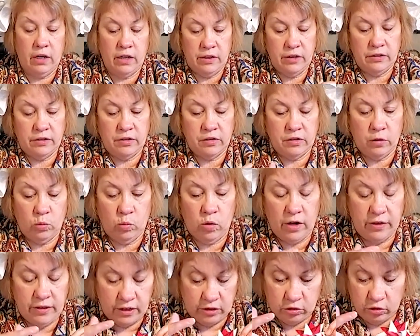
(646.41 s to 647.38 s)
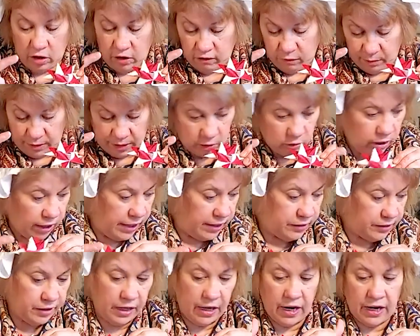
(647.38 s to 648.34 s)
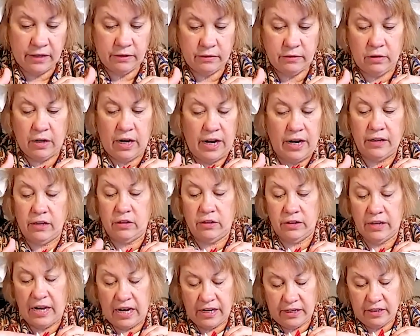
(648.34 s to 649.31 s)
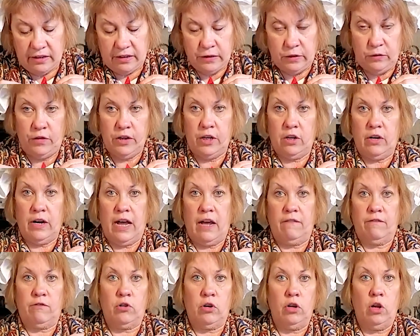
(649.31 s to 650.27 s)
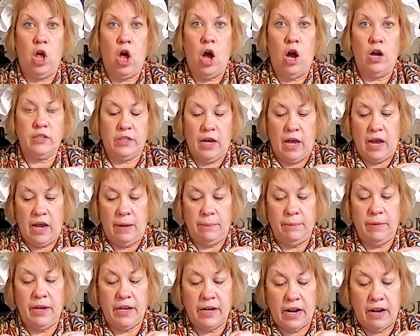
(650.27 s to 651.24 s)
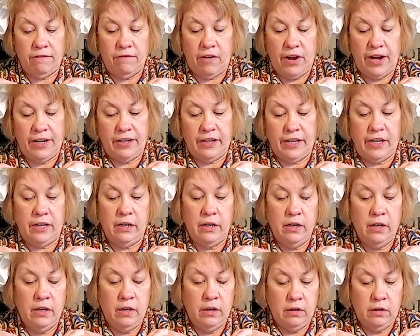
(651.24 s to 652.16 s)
And this is the one that drove me crazy. I could not get this figured out for a long time. And I finally